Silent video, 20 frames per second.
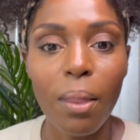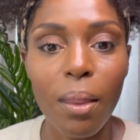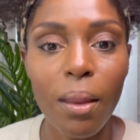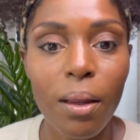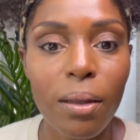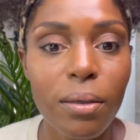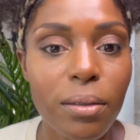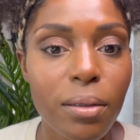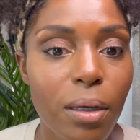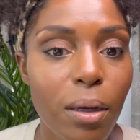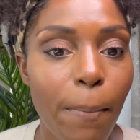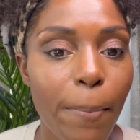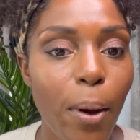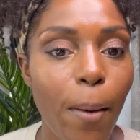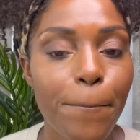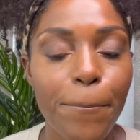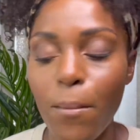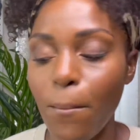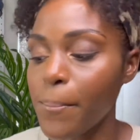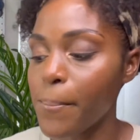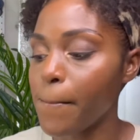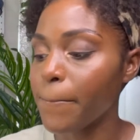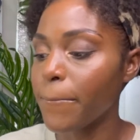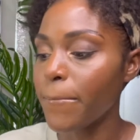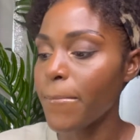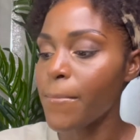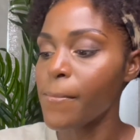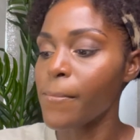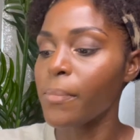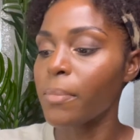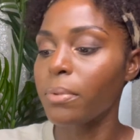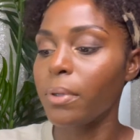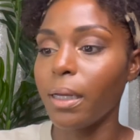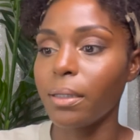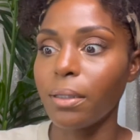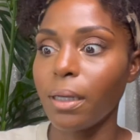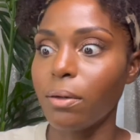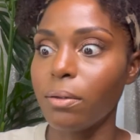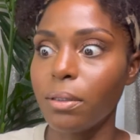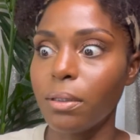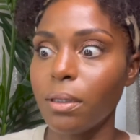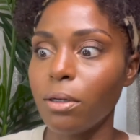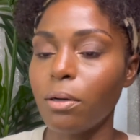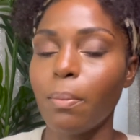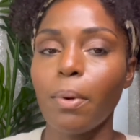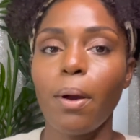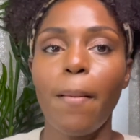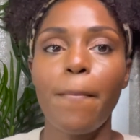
It's terrible. That sound is terrible.